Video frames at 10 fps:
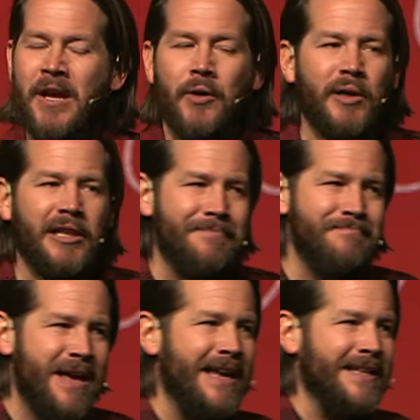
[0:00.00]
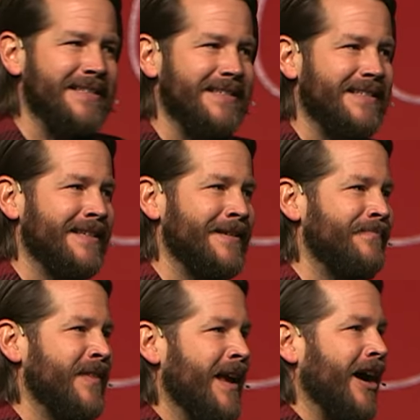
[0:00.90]
really meant
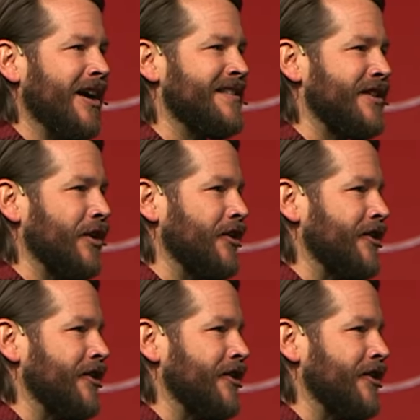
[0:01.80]
until